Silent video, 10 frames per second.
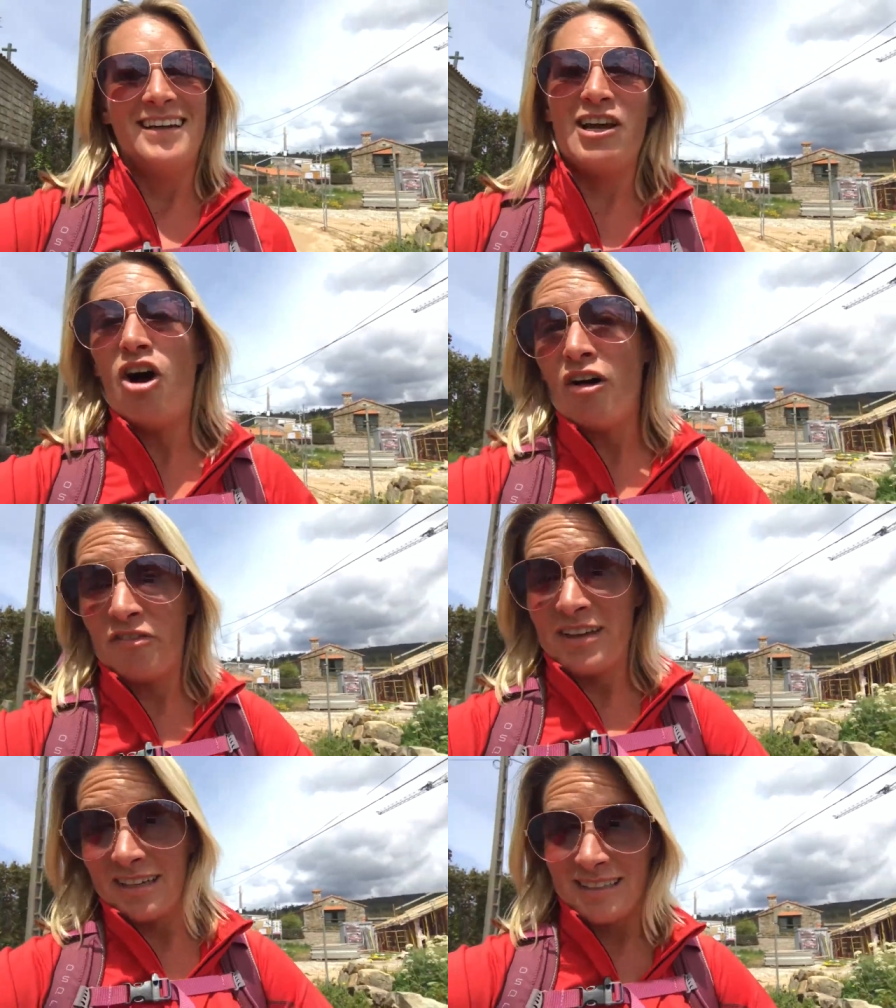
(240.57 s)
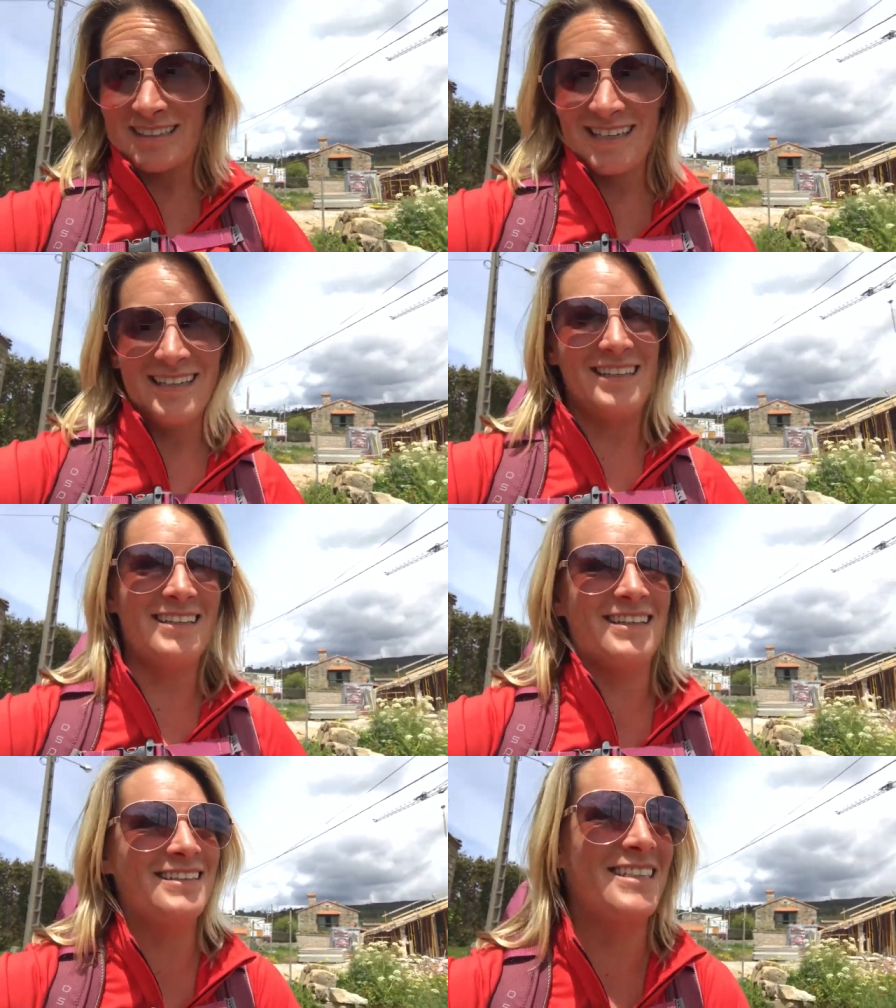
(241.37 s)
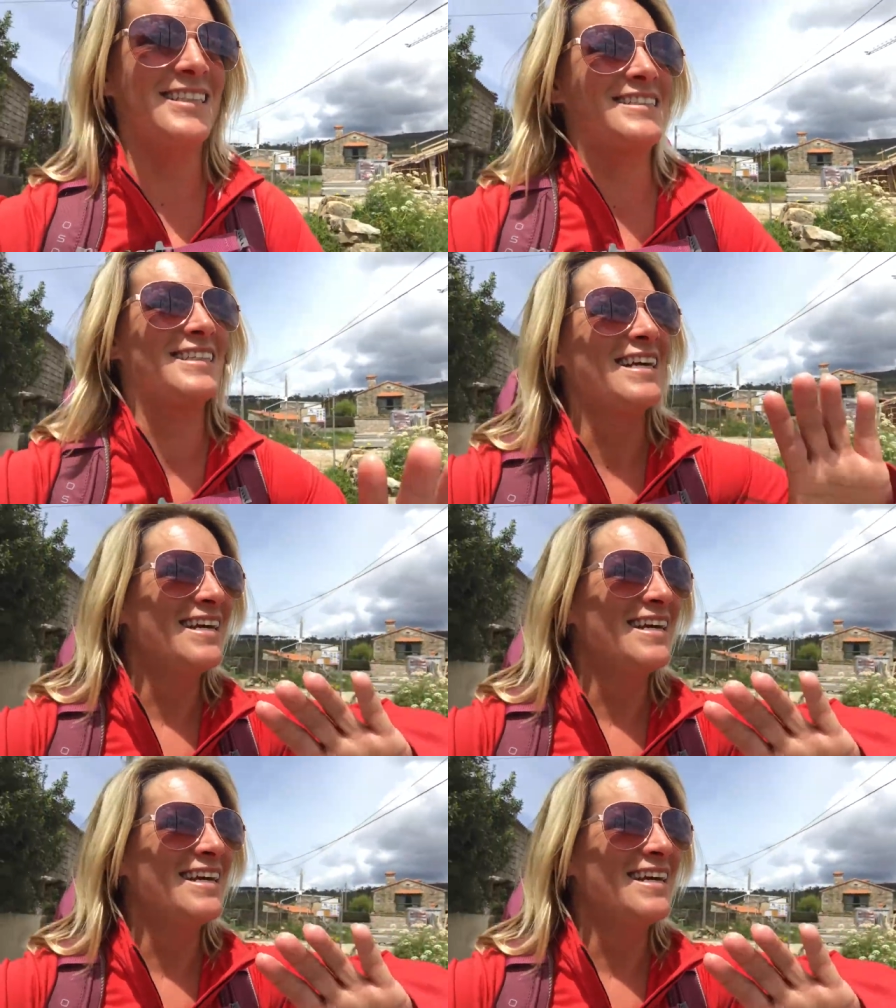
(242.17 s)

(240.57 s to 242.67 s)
in all things. It just